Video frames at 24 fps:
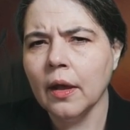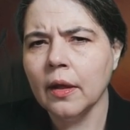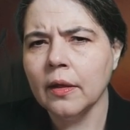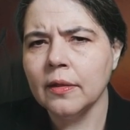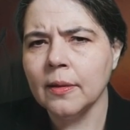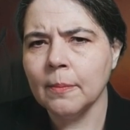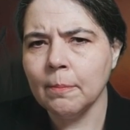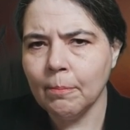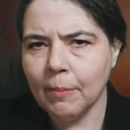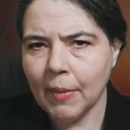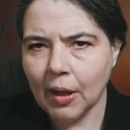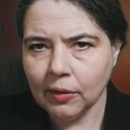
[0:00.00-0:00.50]

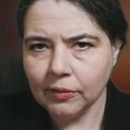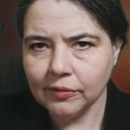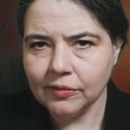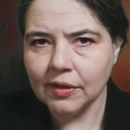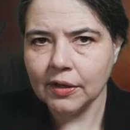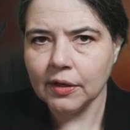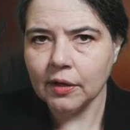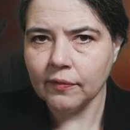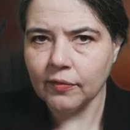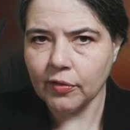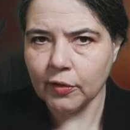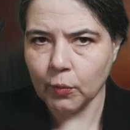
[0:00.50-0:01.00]
The
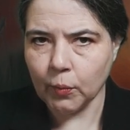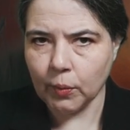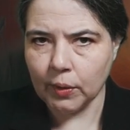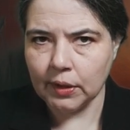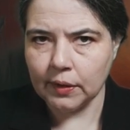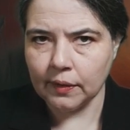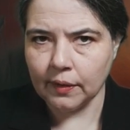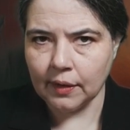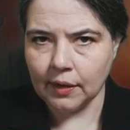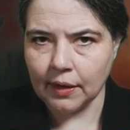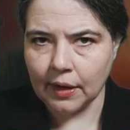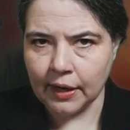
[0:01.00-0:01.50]
melting of the
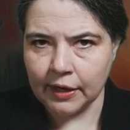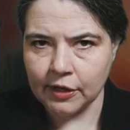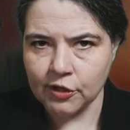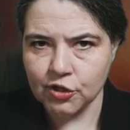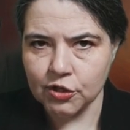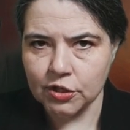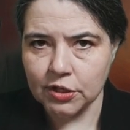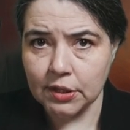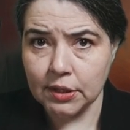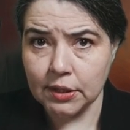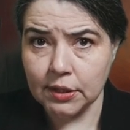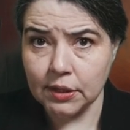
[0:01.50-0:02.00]
Greenland ice
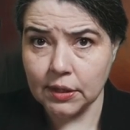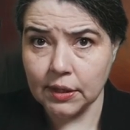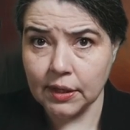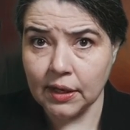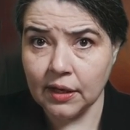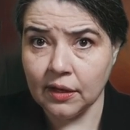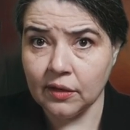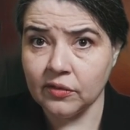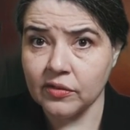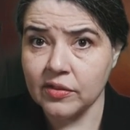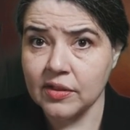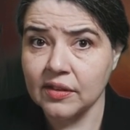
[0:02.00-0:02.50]
sheet
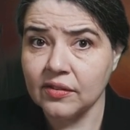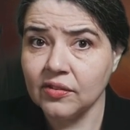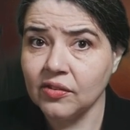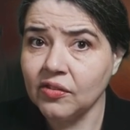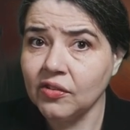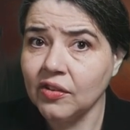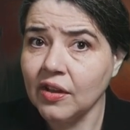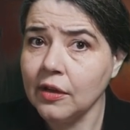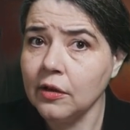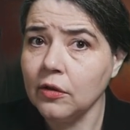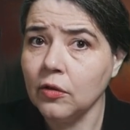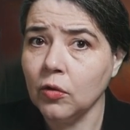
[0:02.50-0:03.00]
is the
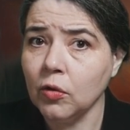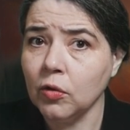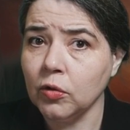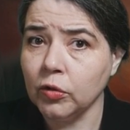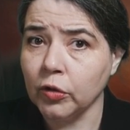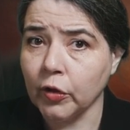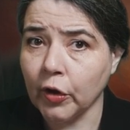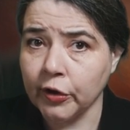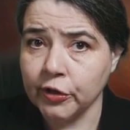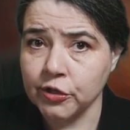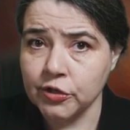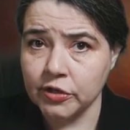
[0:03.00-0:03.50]
single
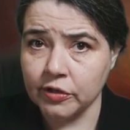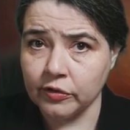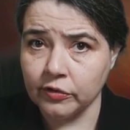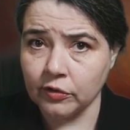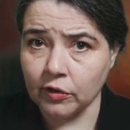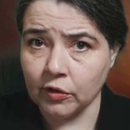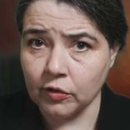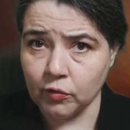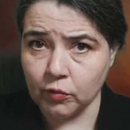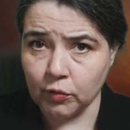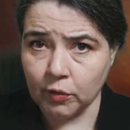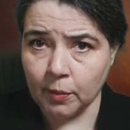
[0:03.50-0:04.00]
largest
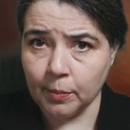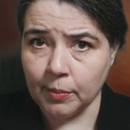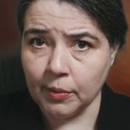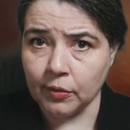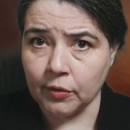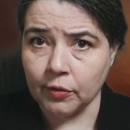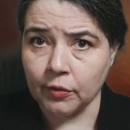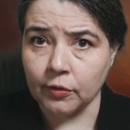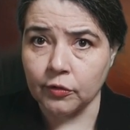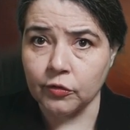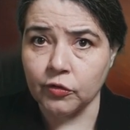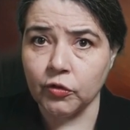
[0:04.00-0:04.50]

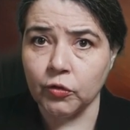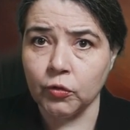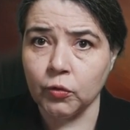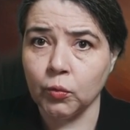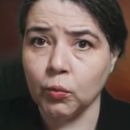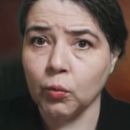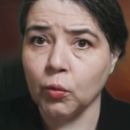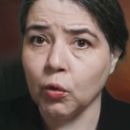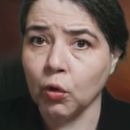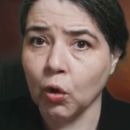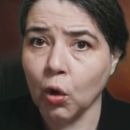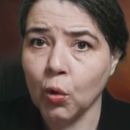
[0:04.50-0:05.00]
contributor
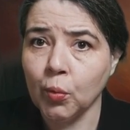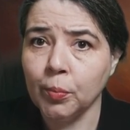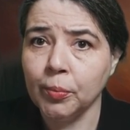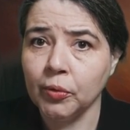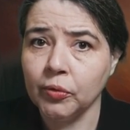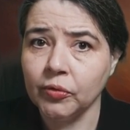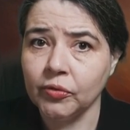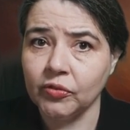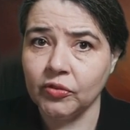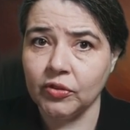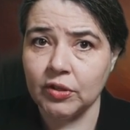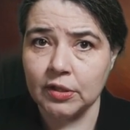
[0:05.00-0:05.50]
to global
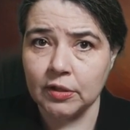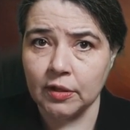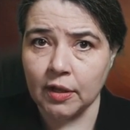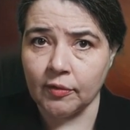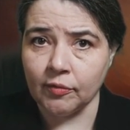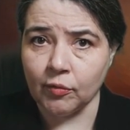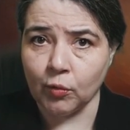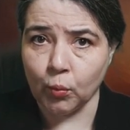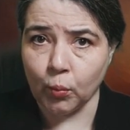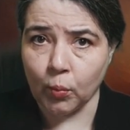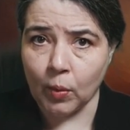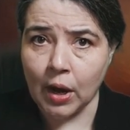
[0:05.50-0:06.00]
sea
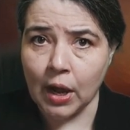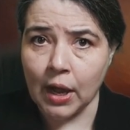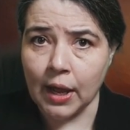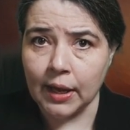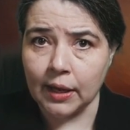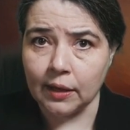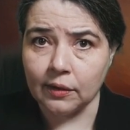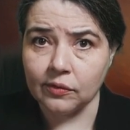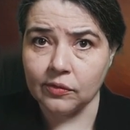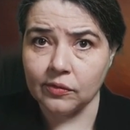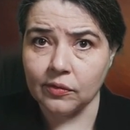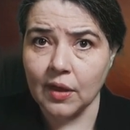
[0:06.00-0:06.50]
level
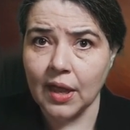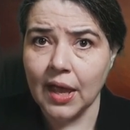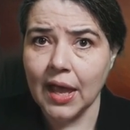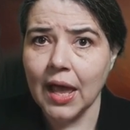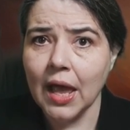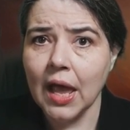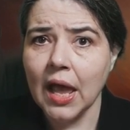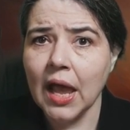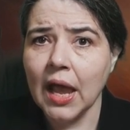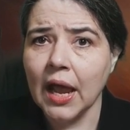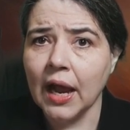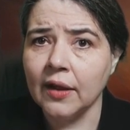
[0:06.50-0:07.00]
rise,
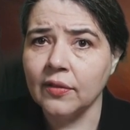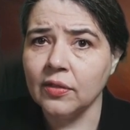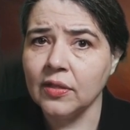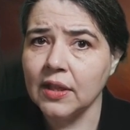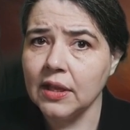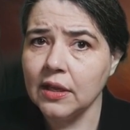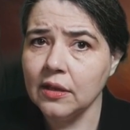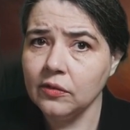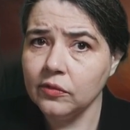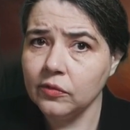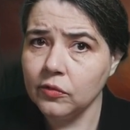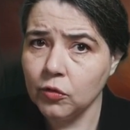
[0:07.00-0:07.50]
and
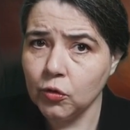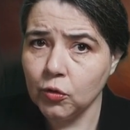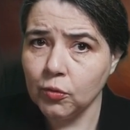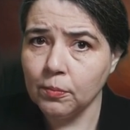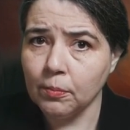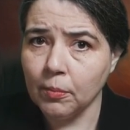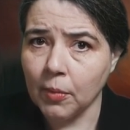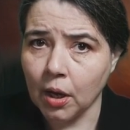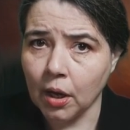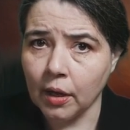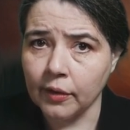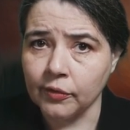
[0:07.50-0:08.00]
these new
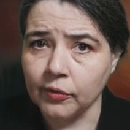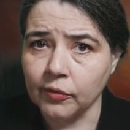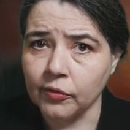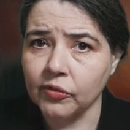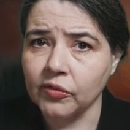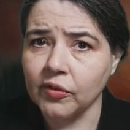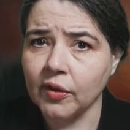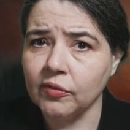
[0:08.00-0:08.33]
models